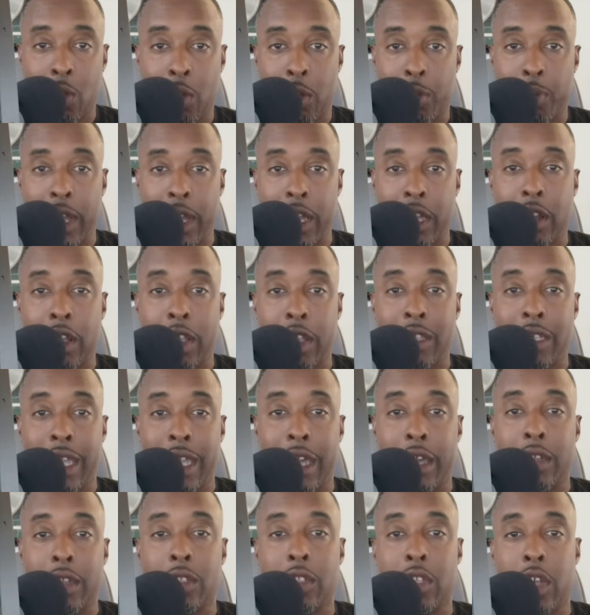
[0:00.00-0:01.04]
We'll break it on
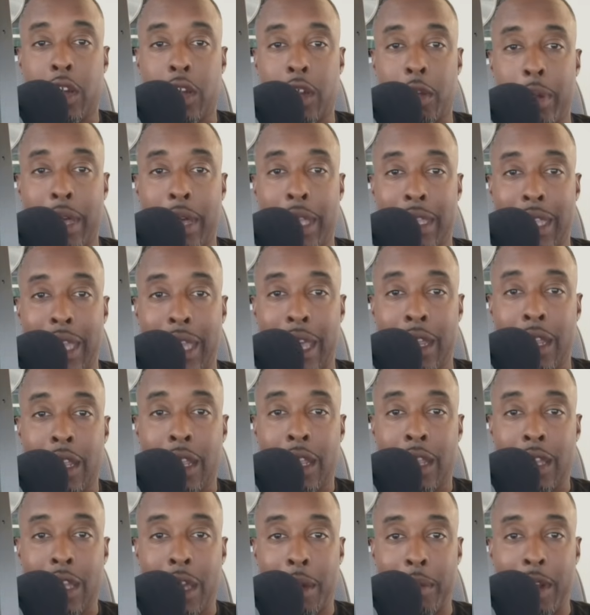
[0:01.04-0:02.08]
down and talk about that
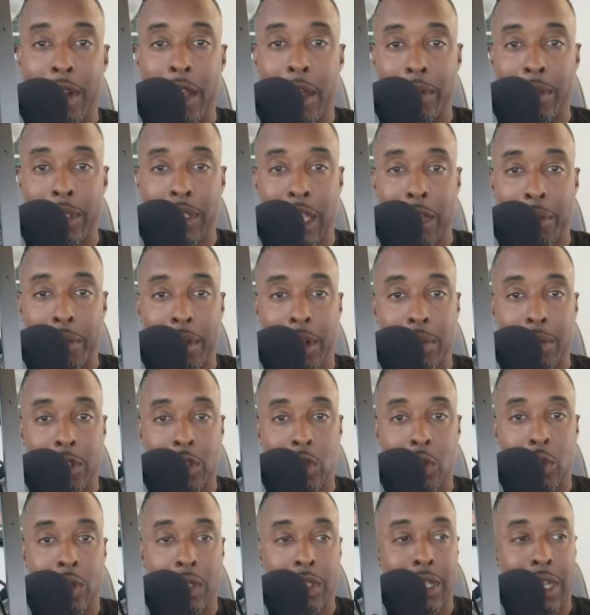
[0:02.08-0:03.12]
coming up in segment number
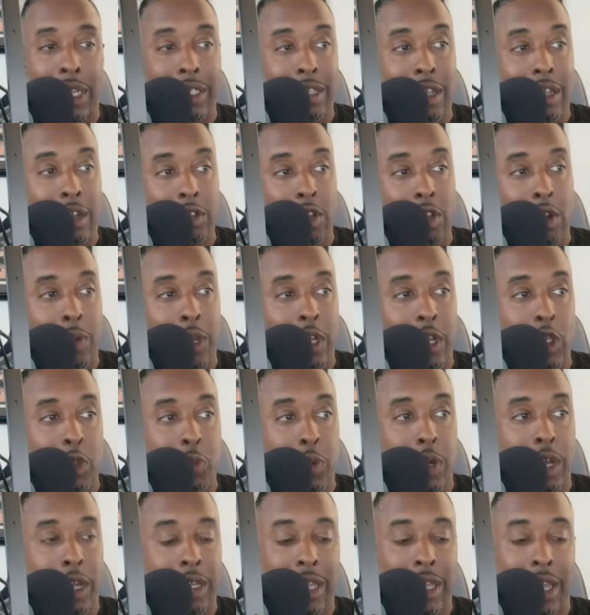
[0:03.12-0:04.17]
two of today's Locked On
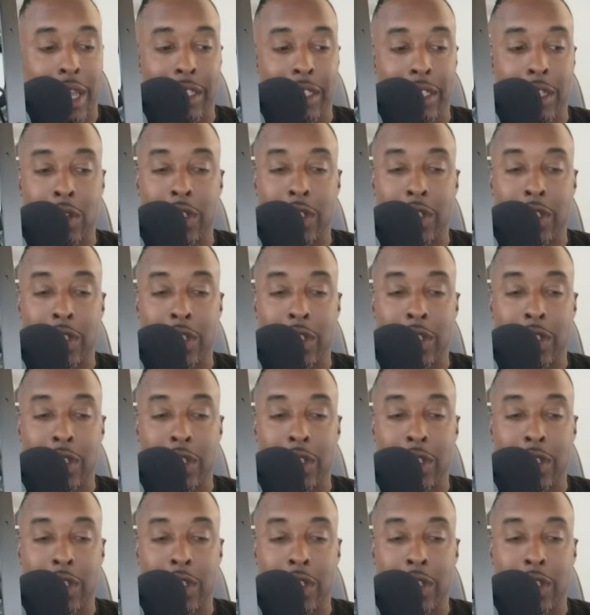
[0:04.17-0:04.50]
Raiders podcast.